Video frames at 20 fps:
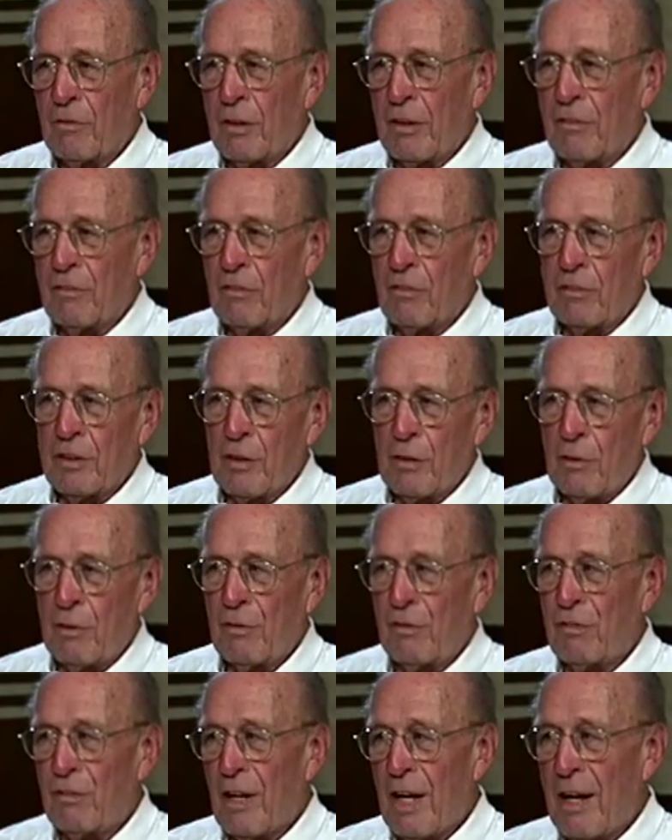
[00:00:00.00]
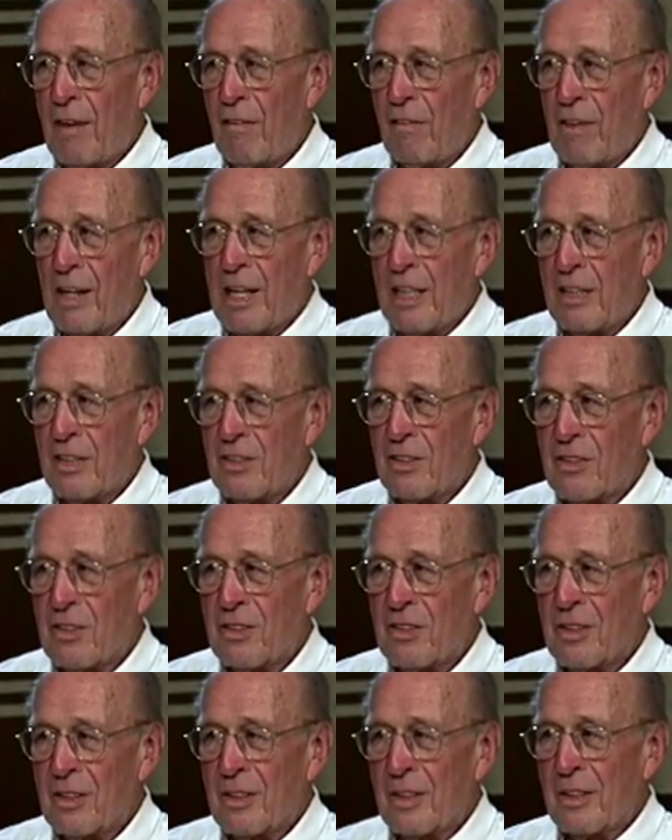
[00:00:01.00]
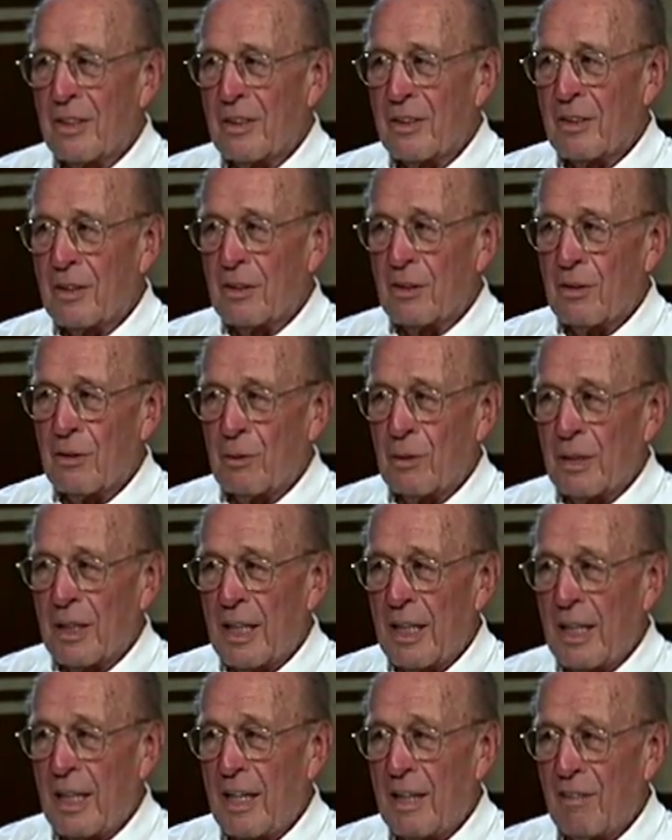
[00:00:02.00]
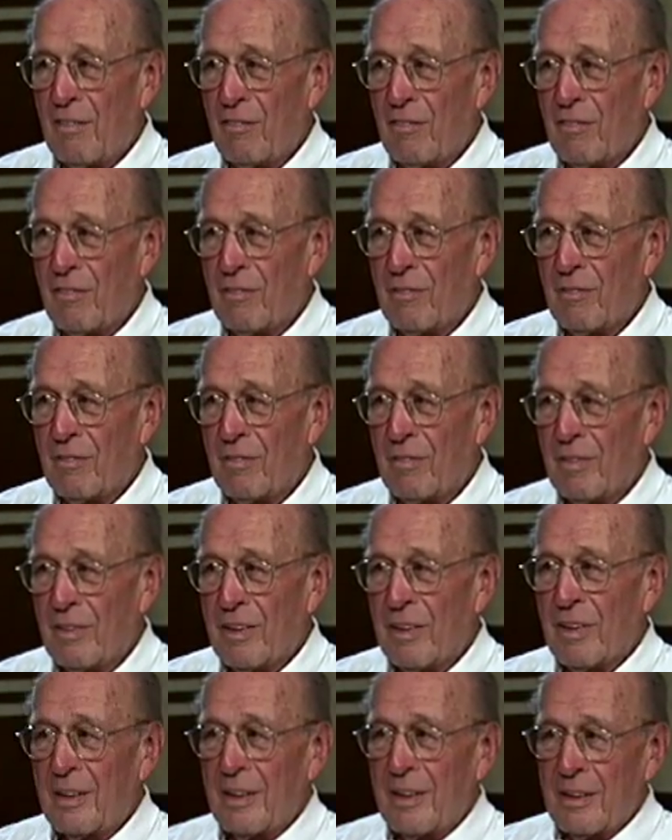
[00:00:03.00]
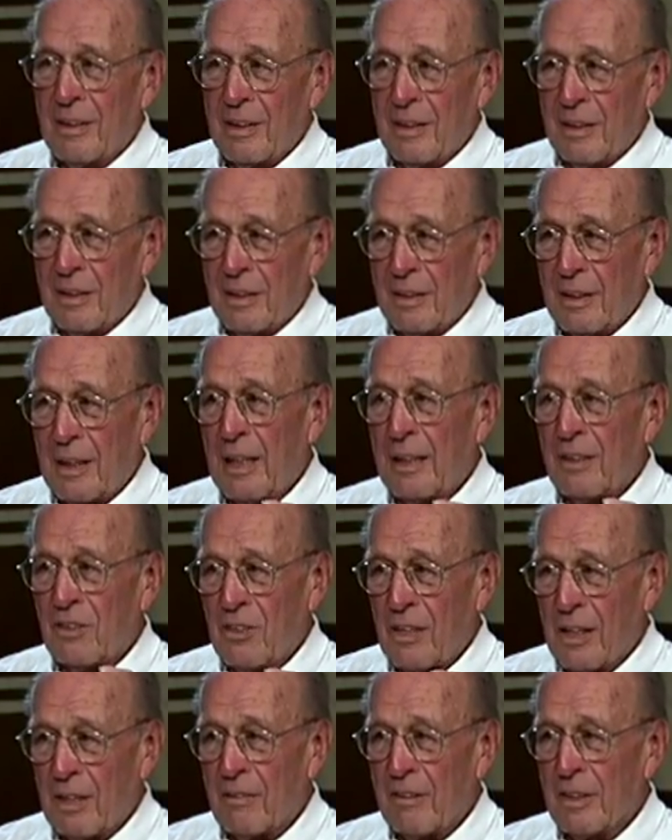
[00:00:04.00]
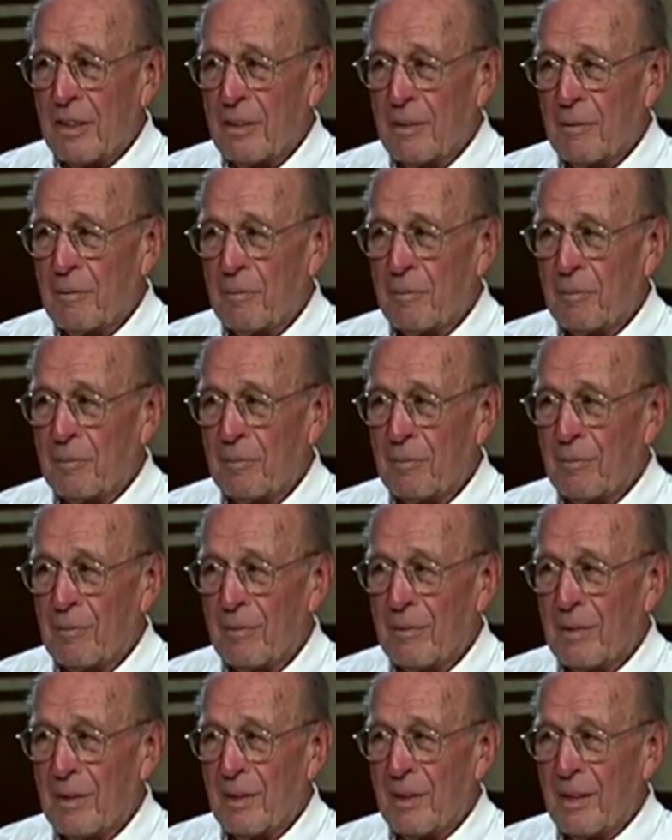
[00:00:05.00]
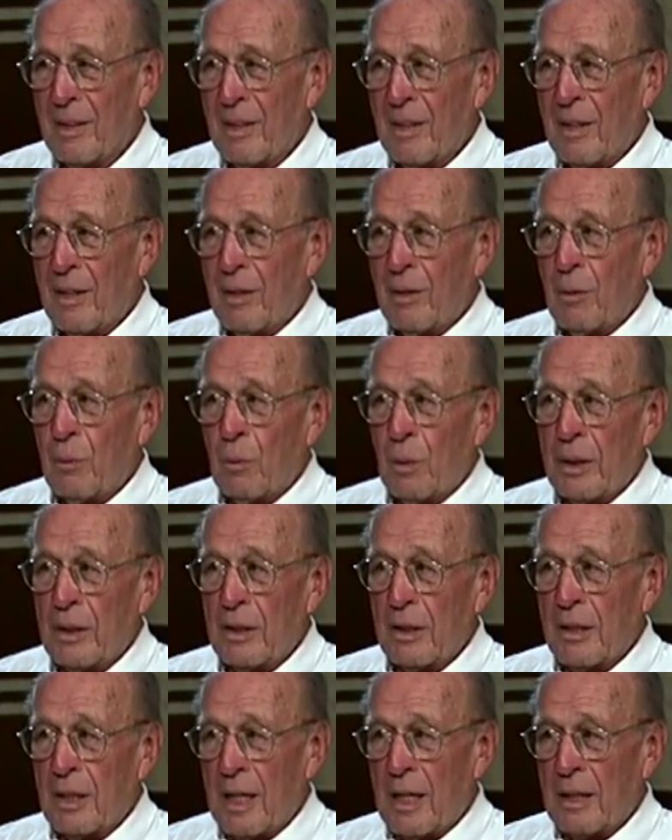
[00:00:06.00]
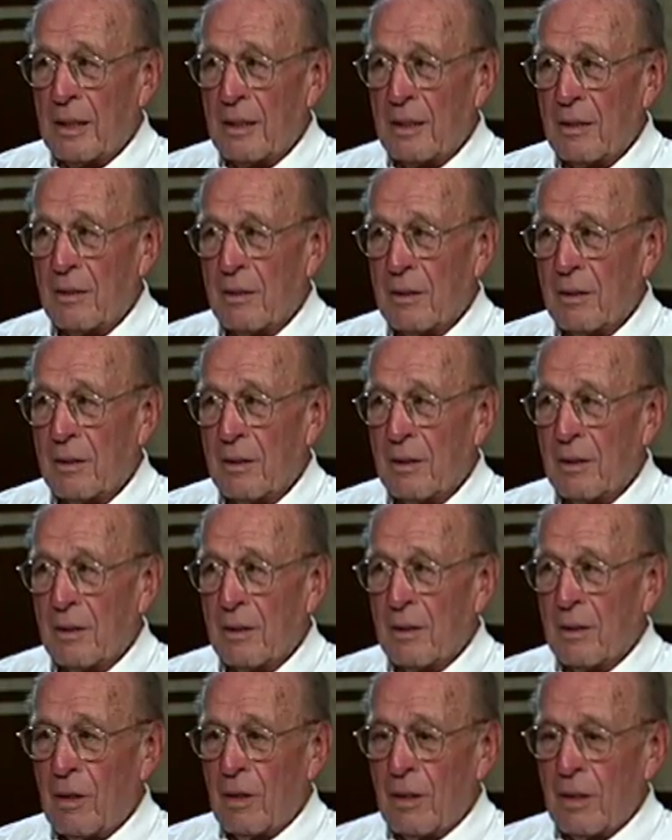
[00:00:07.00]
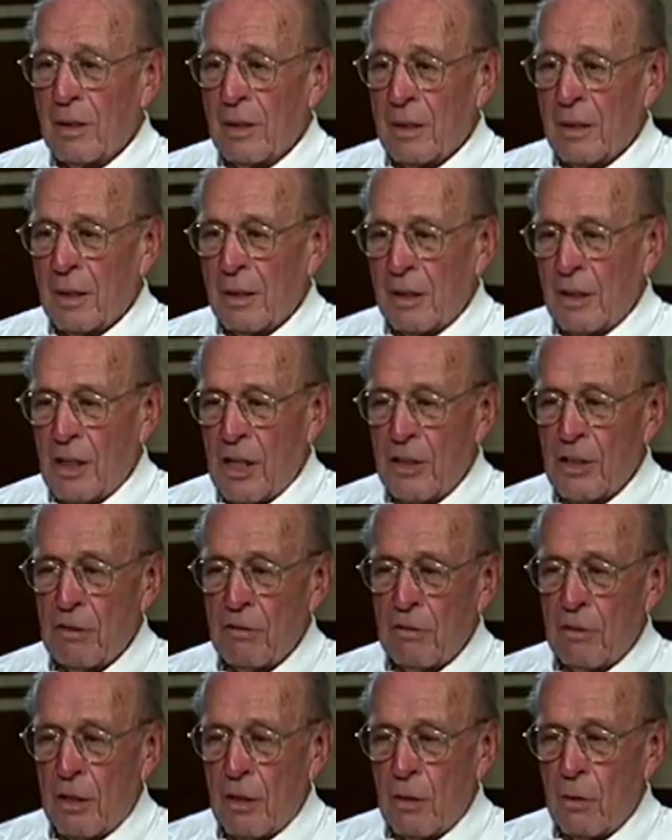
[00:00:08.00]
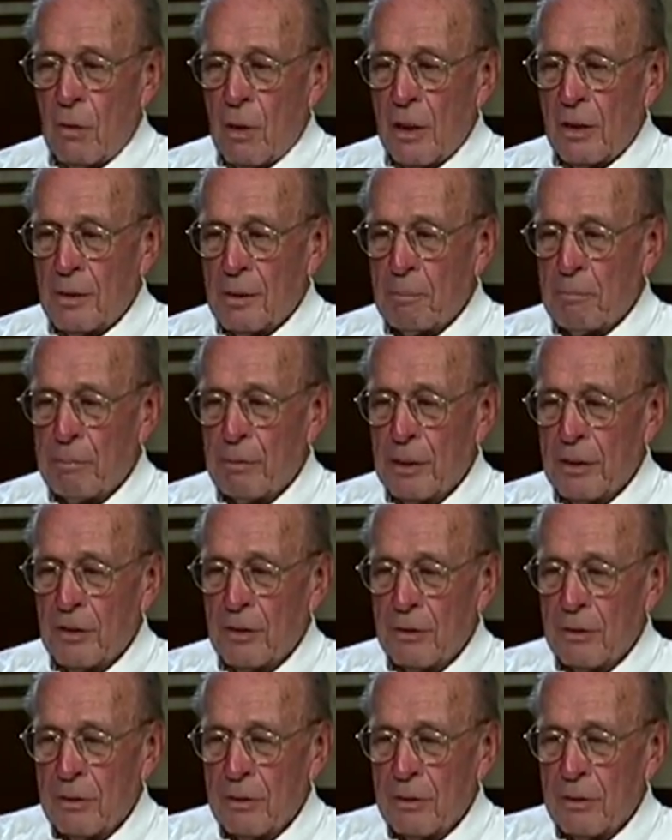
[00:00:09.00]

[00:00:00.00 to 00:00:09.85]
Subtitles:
the 2 5/8 to 2.5, and etc., we could get another row on the print